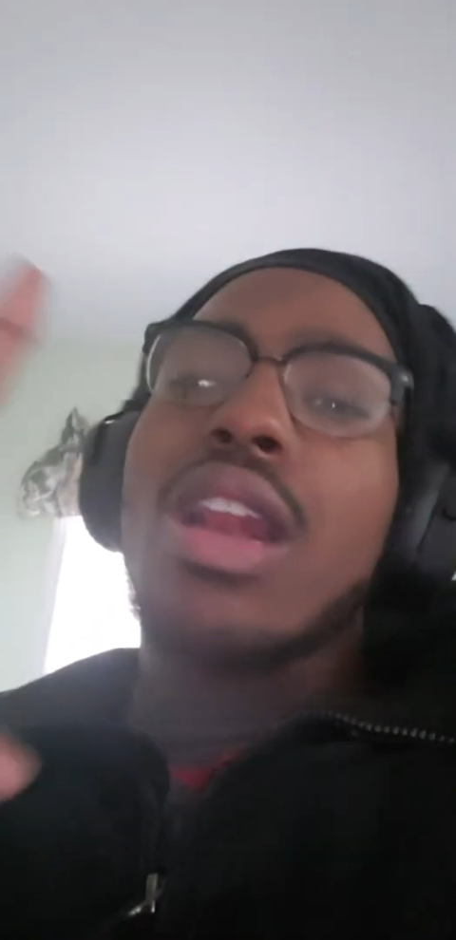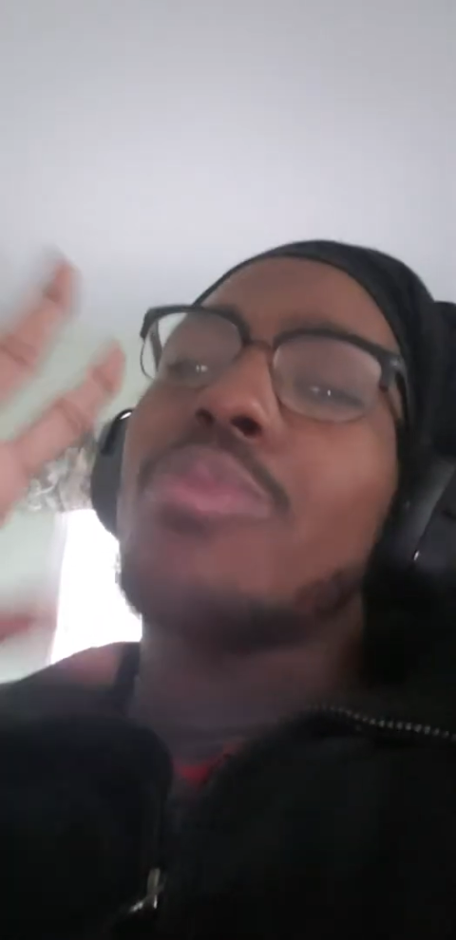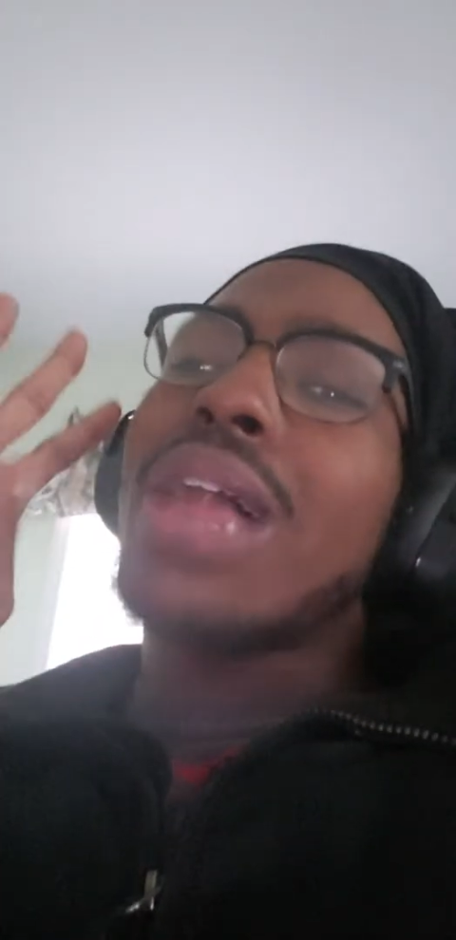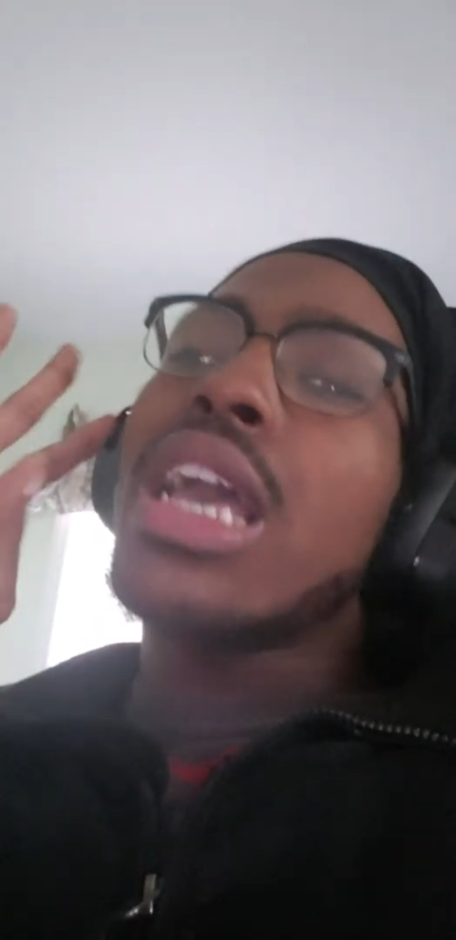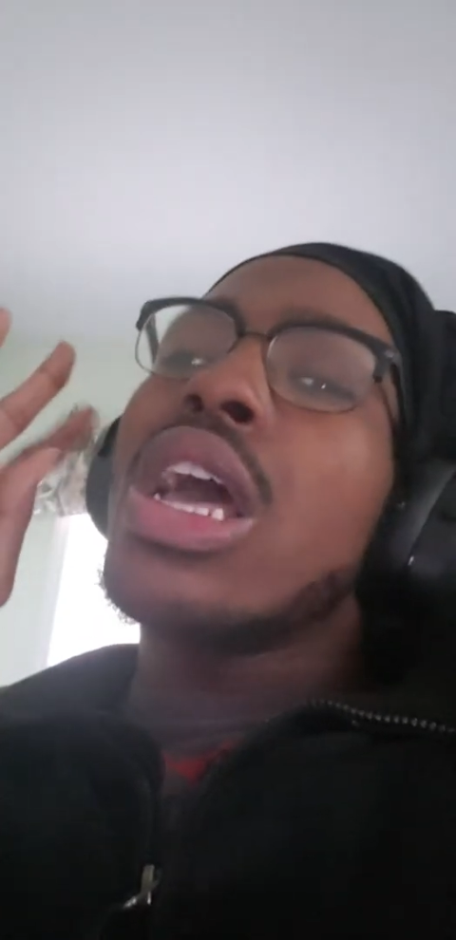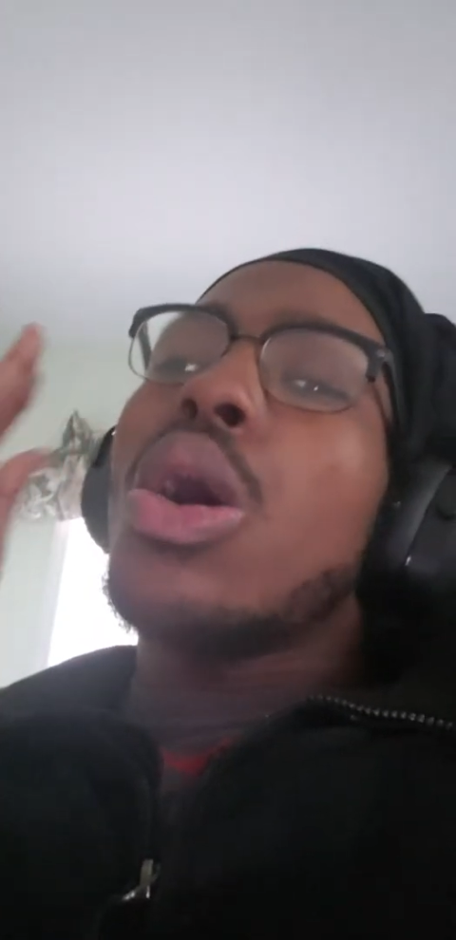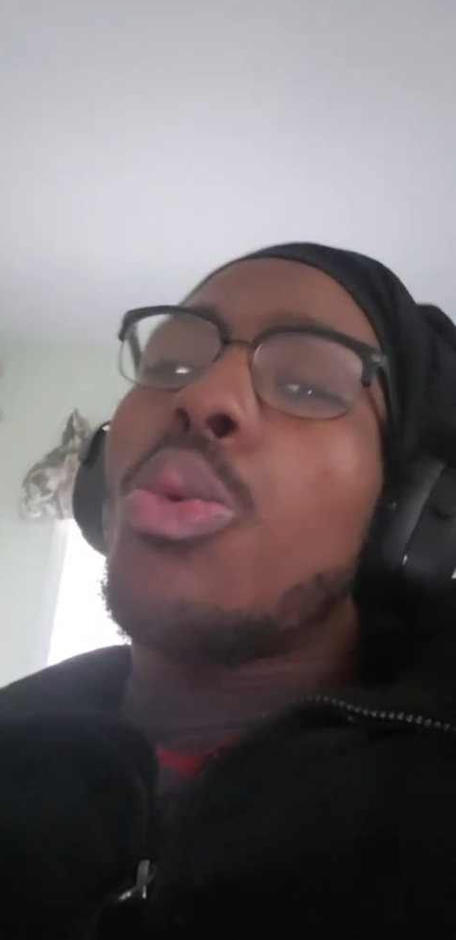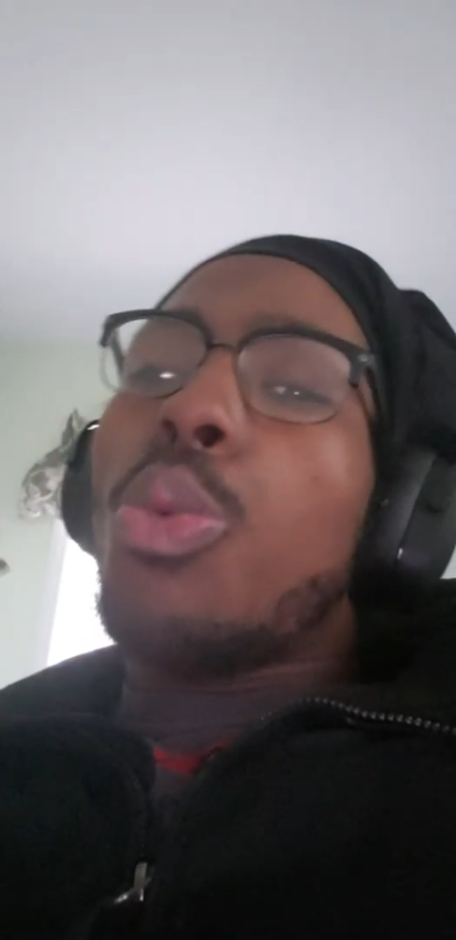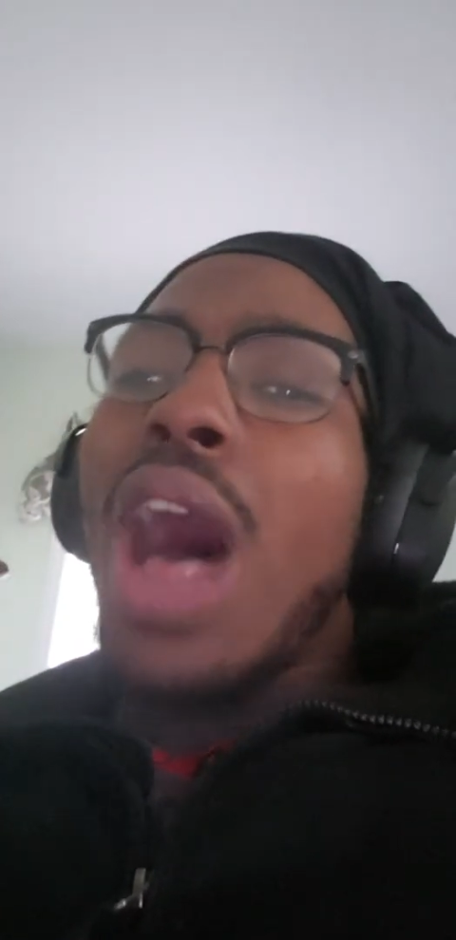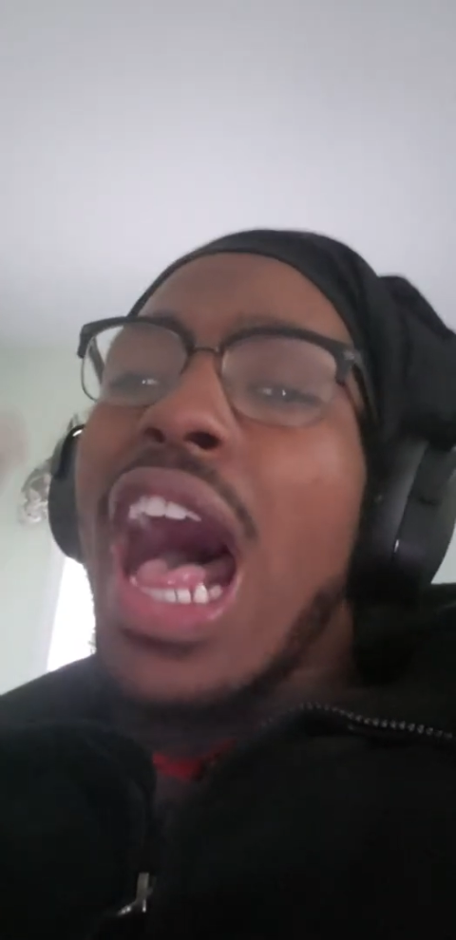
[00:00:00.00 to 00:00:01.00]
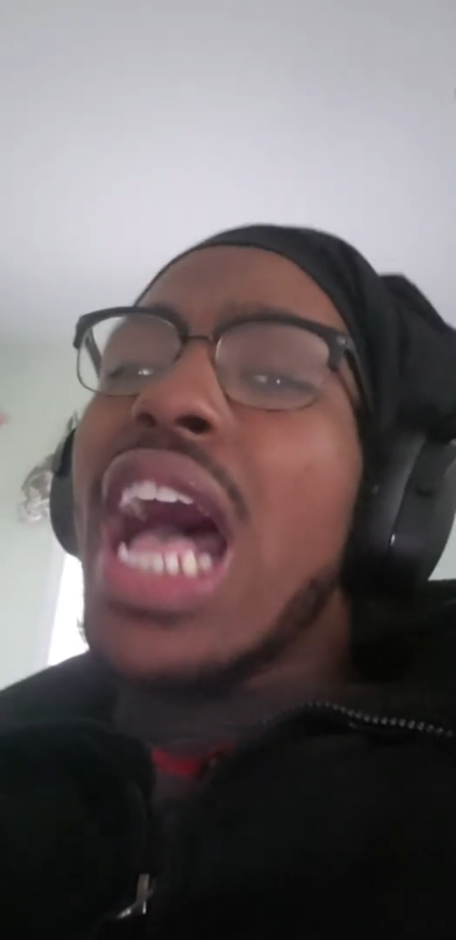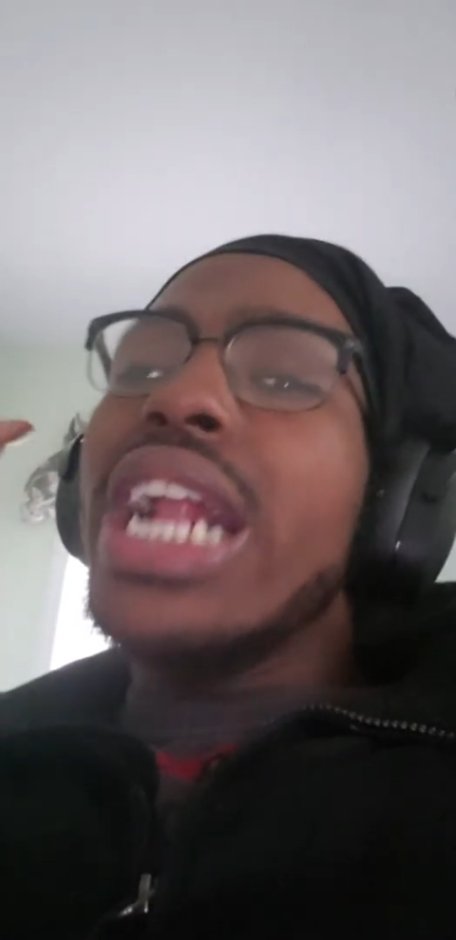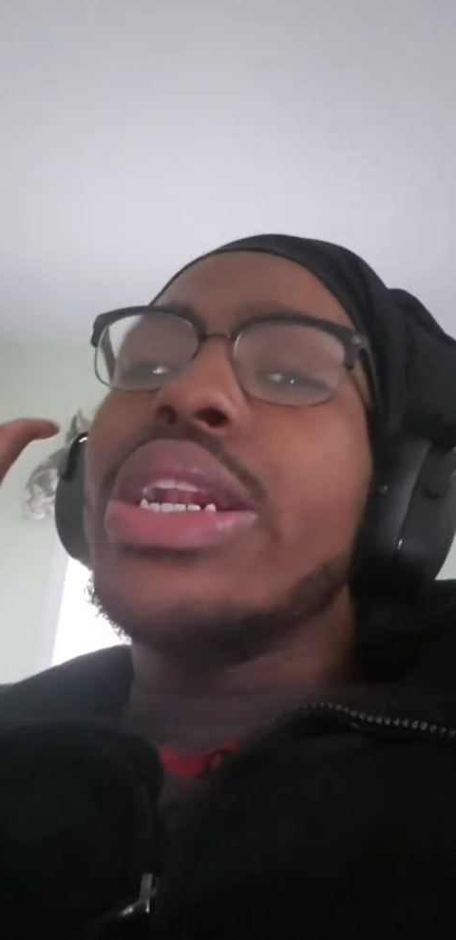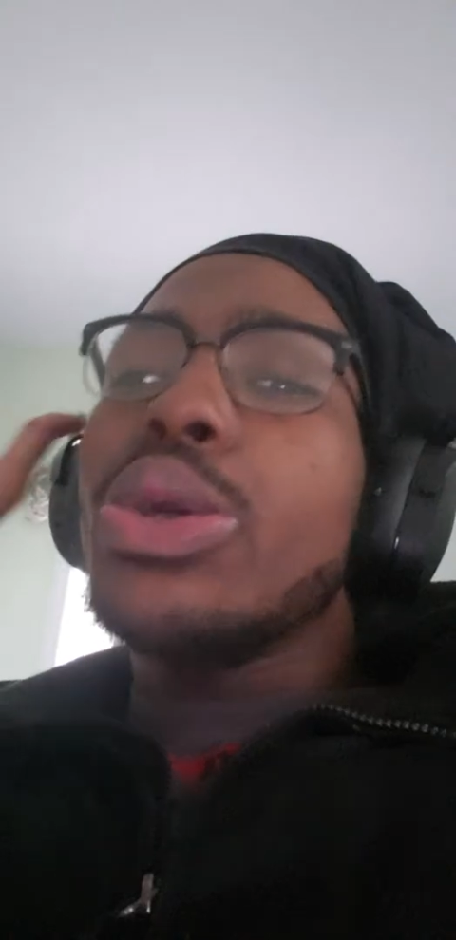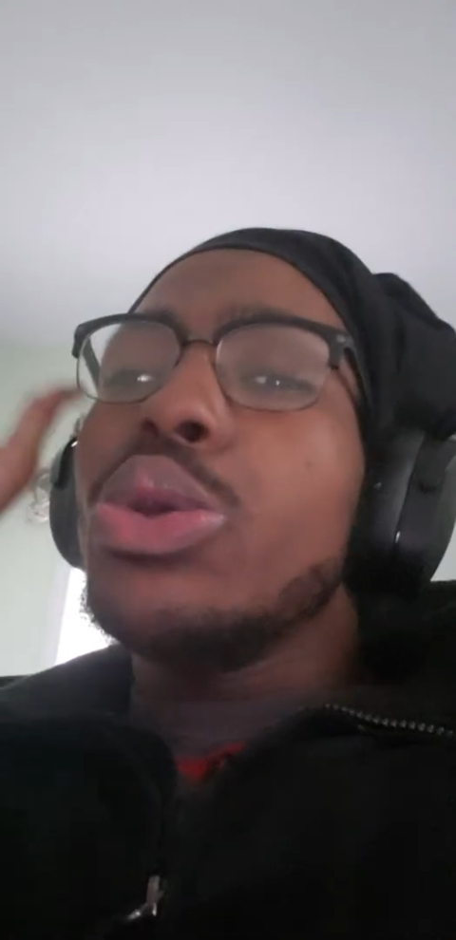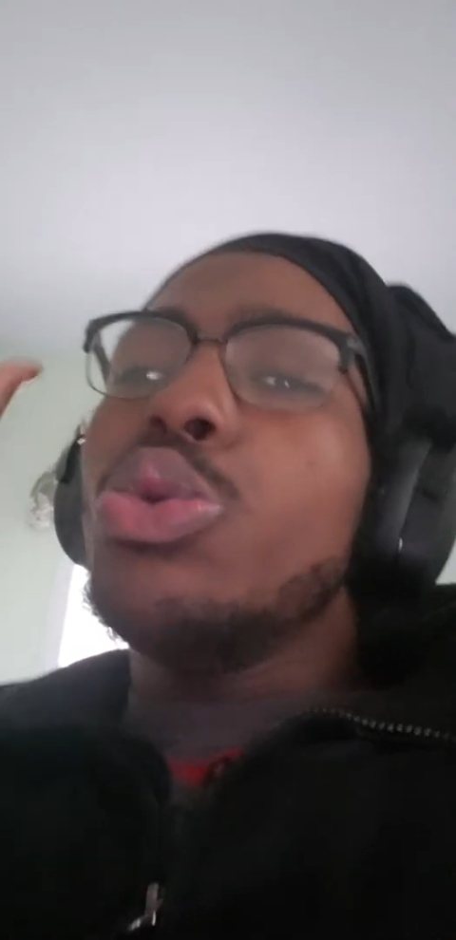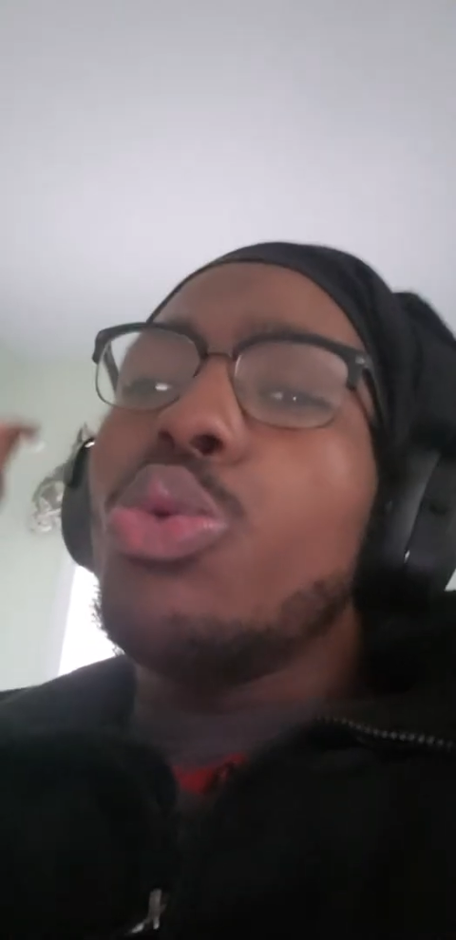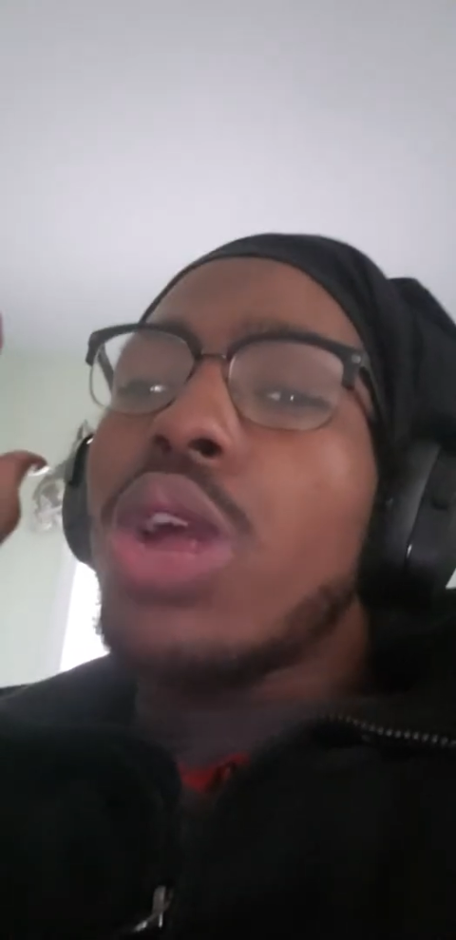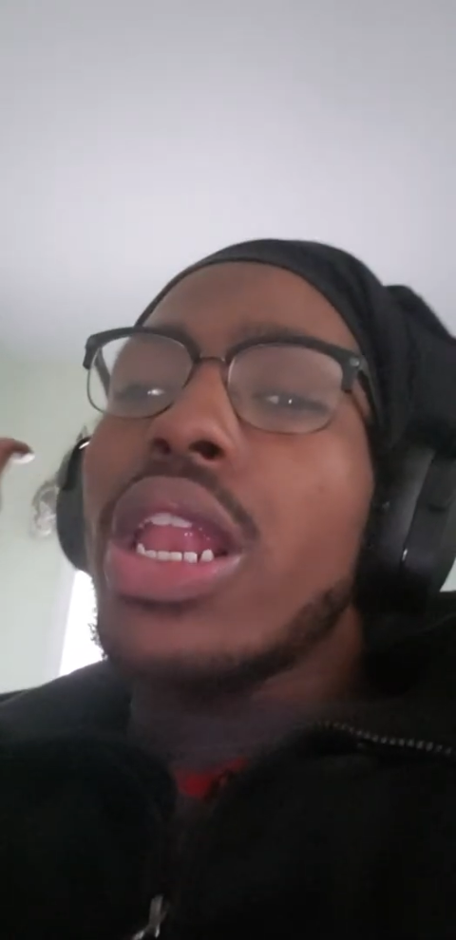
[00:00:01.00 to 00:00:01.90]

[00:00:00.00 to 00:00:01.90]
And I'm like, why do you